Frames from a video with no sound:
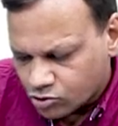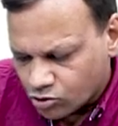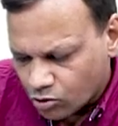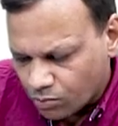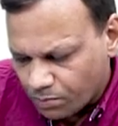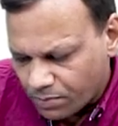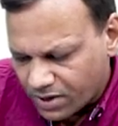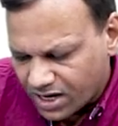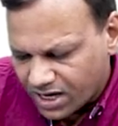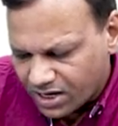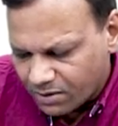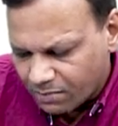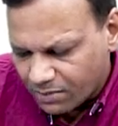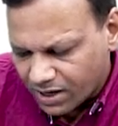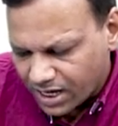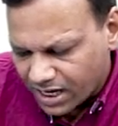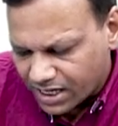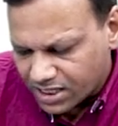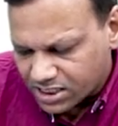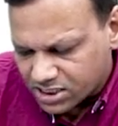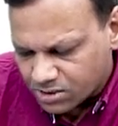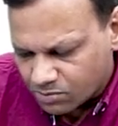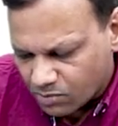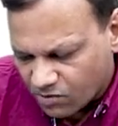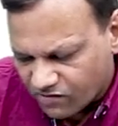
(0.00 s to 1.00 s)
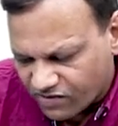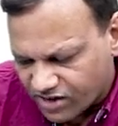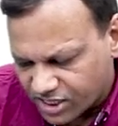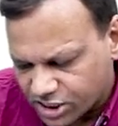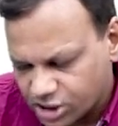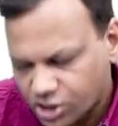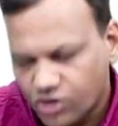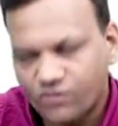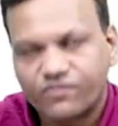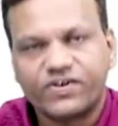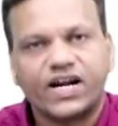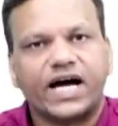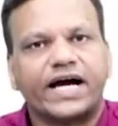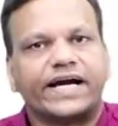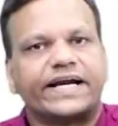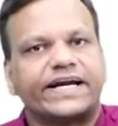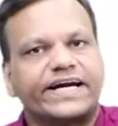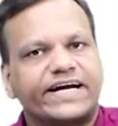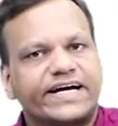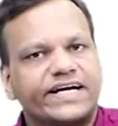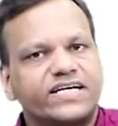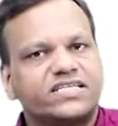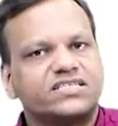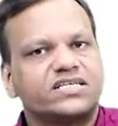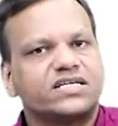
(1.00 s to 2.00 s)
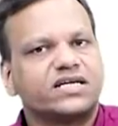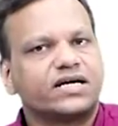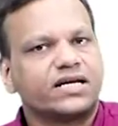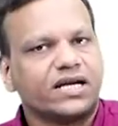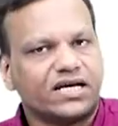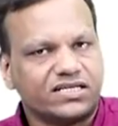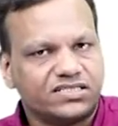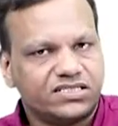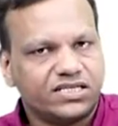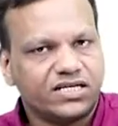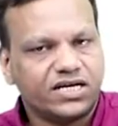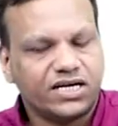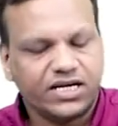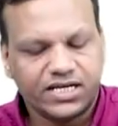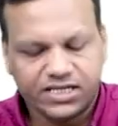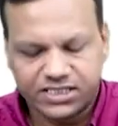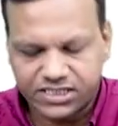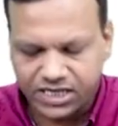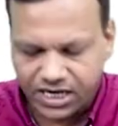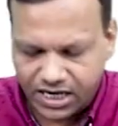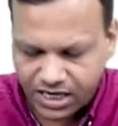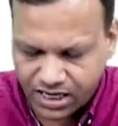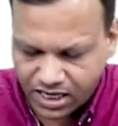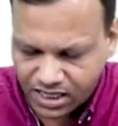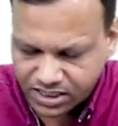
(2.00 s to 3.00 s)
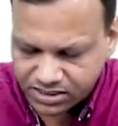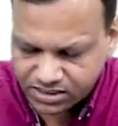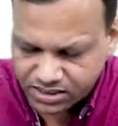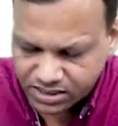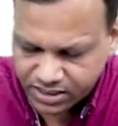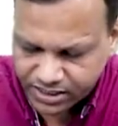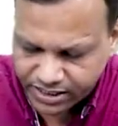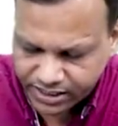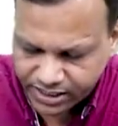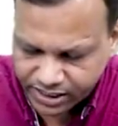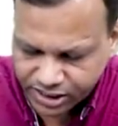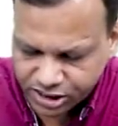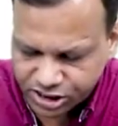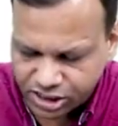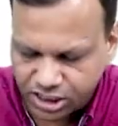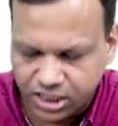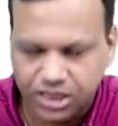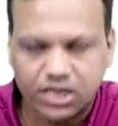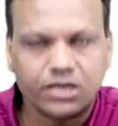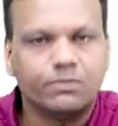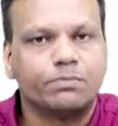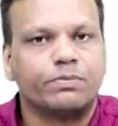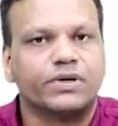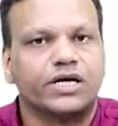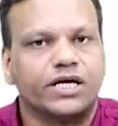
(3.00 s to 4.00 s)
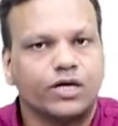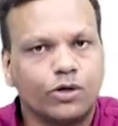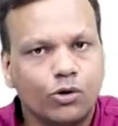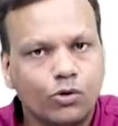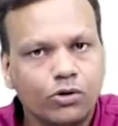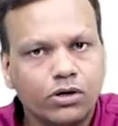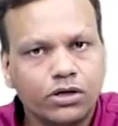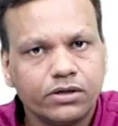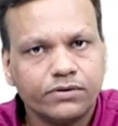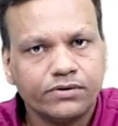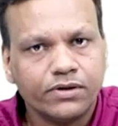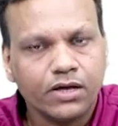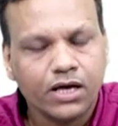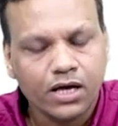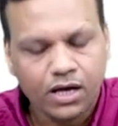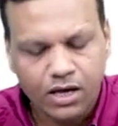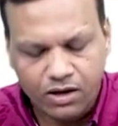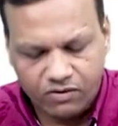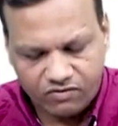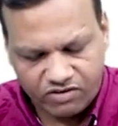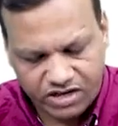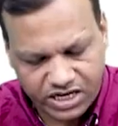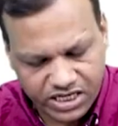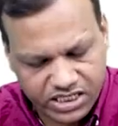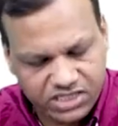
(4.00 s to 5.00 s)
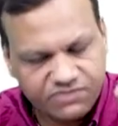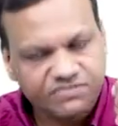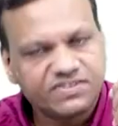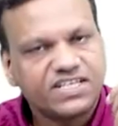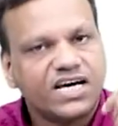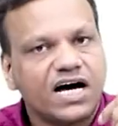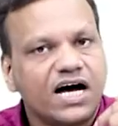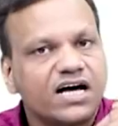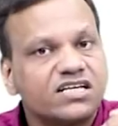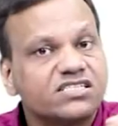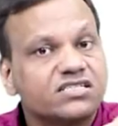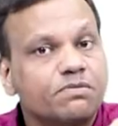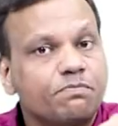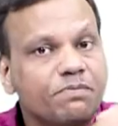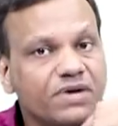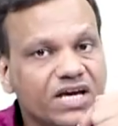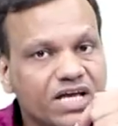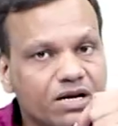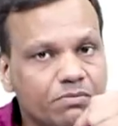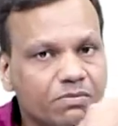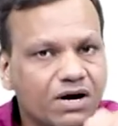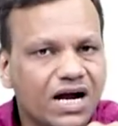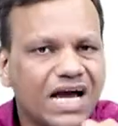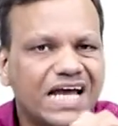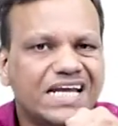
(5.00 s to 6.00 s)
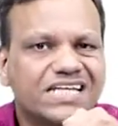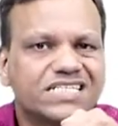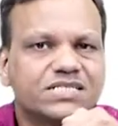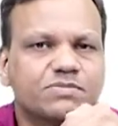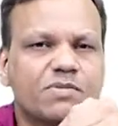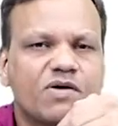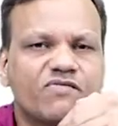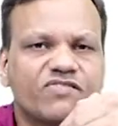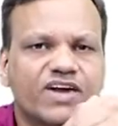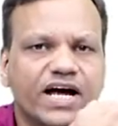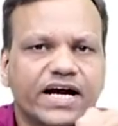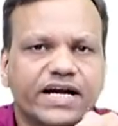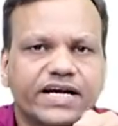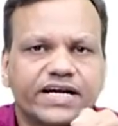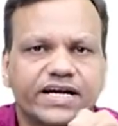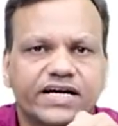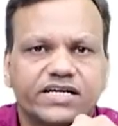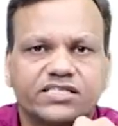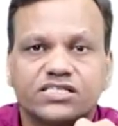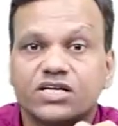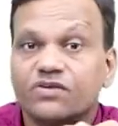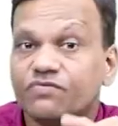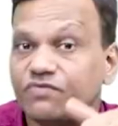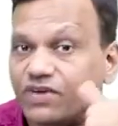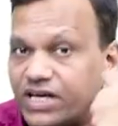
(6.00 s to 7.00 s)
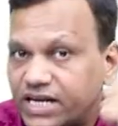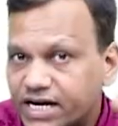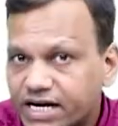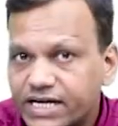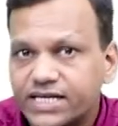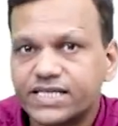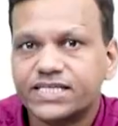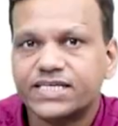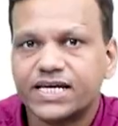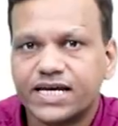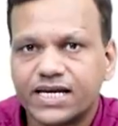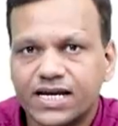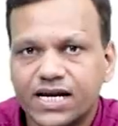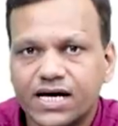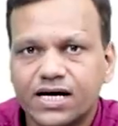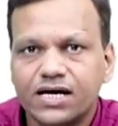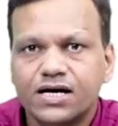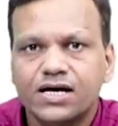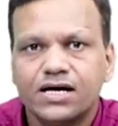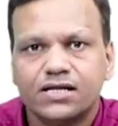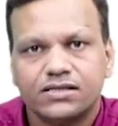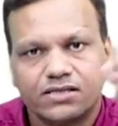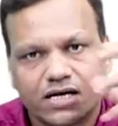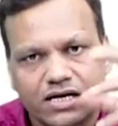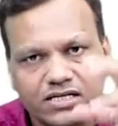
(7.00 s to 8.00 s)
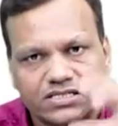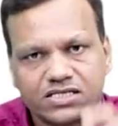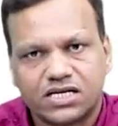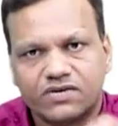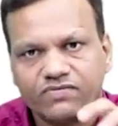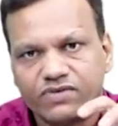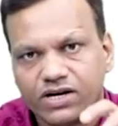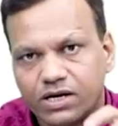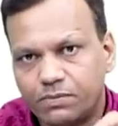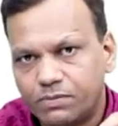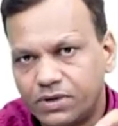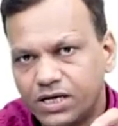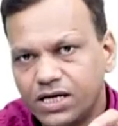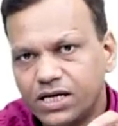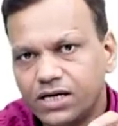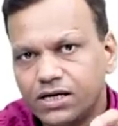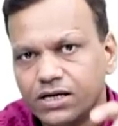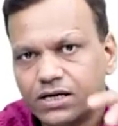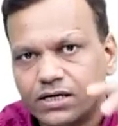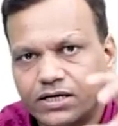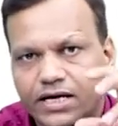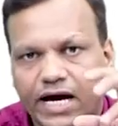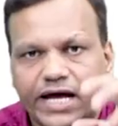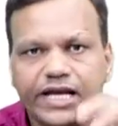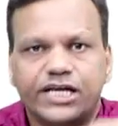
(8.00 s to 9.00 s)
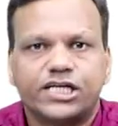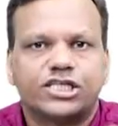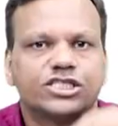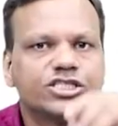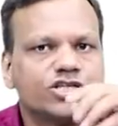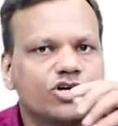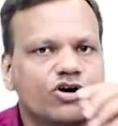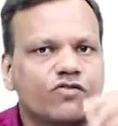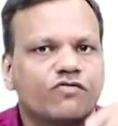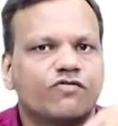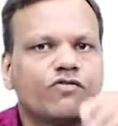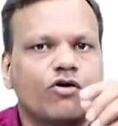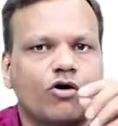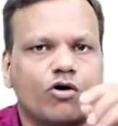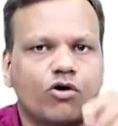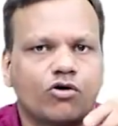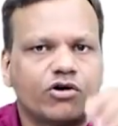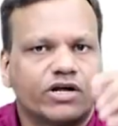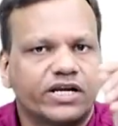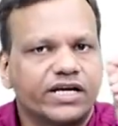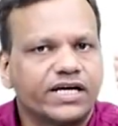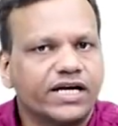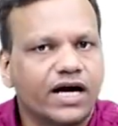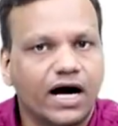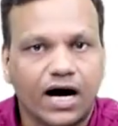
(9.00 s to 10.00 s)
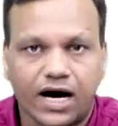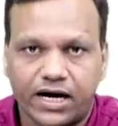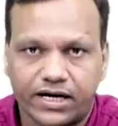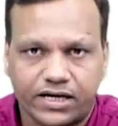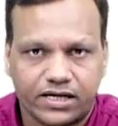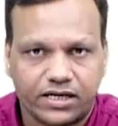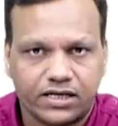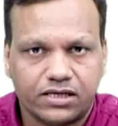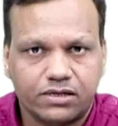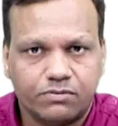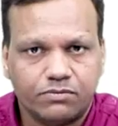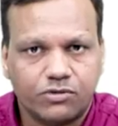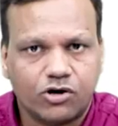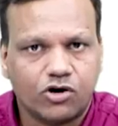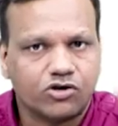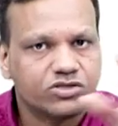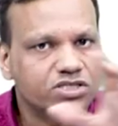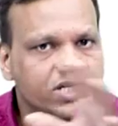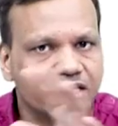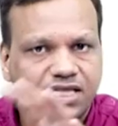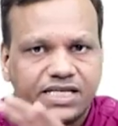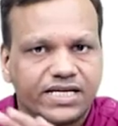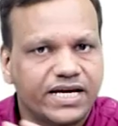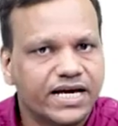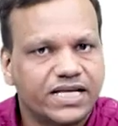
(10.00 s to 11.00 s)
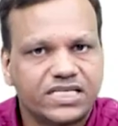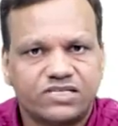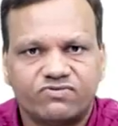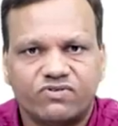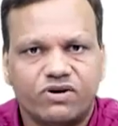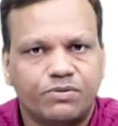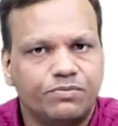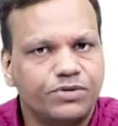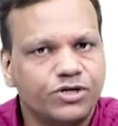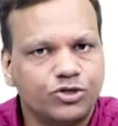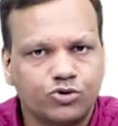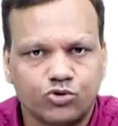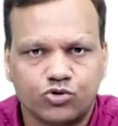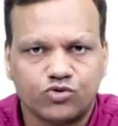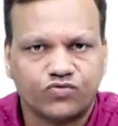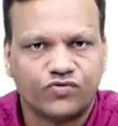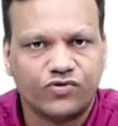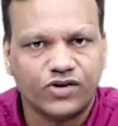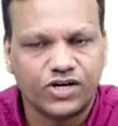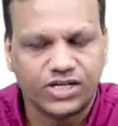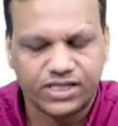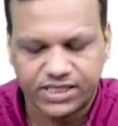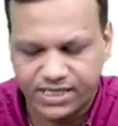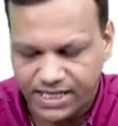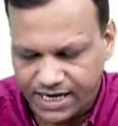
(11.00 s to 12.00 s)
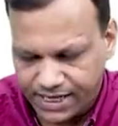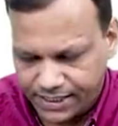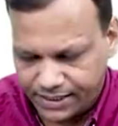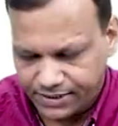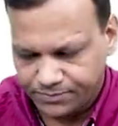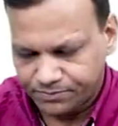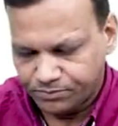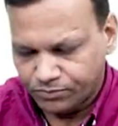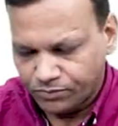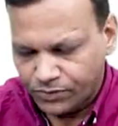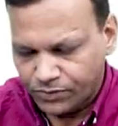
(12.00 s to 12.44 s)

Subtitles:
So main mechanism of action of nitrates in classical angina is a reduction in preload. Whereas if they ask main mechanism of nitrates in variant angina, the answer will be dilation of coronary artery, because nothing else will be useful in that.